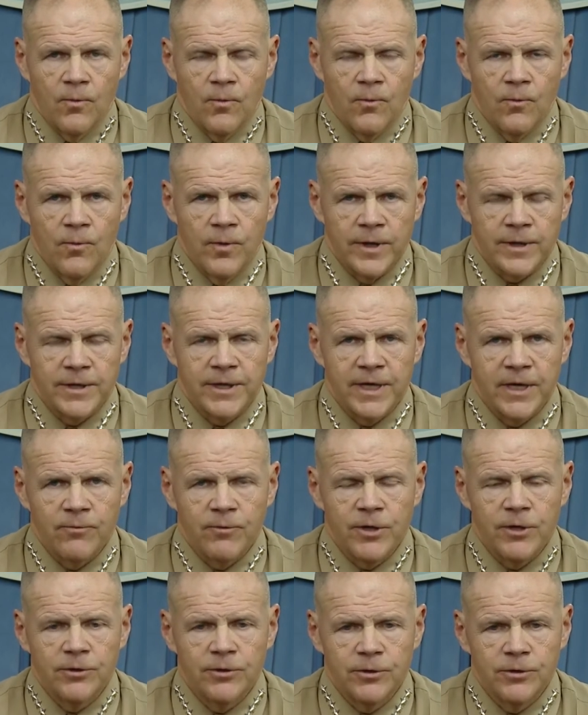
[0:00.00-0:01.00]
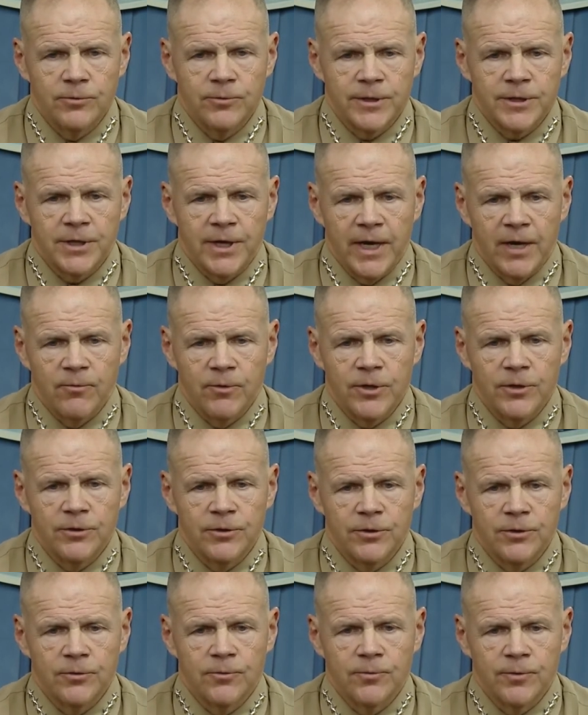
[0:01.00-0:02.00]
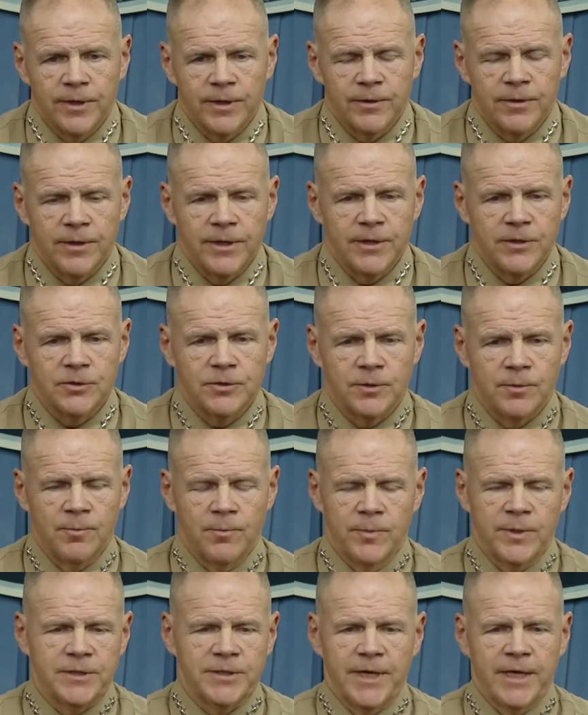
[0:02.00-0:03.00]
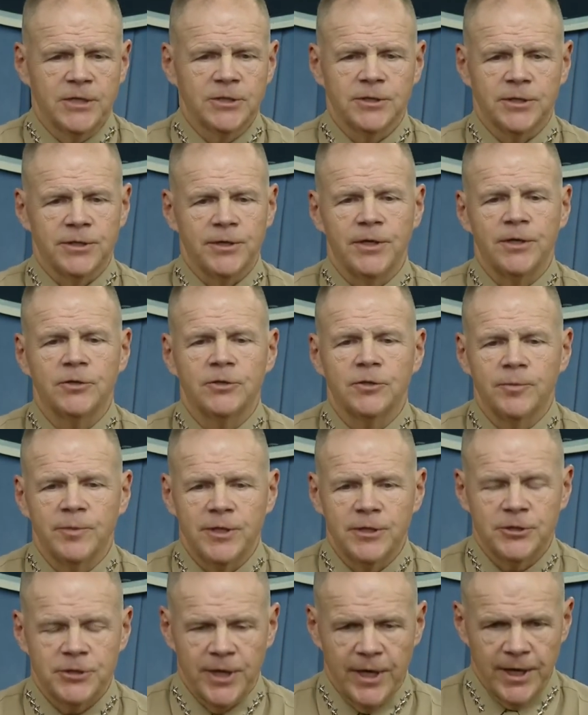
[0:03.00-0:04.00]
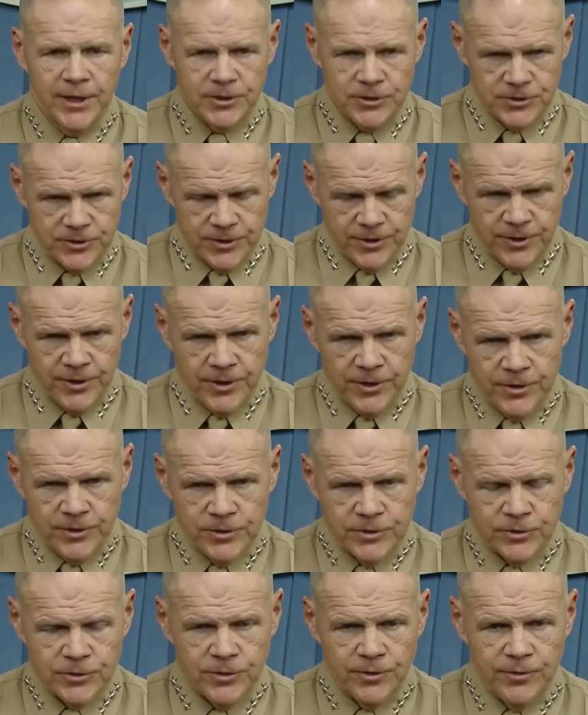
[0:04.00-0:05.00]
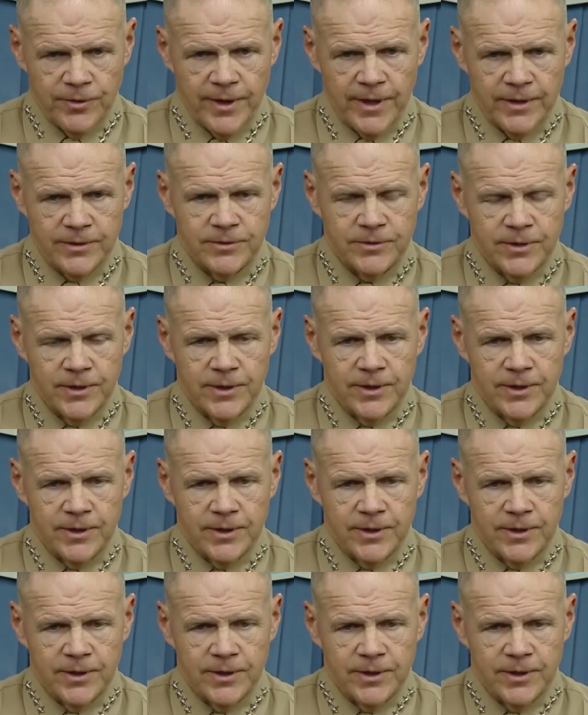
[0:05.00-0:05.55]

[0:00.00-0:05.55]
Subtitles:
what can we do, what can't we do, and what potentially needs to be changed so that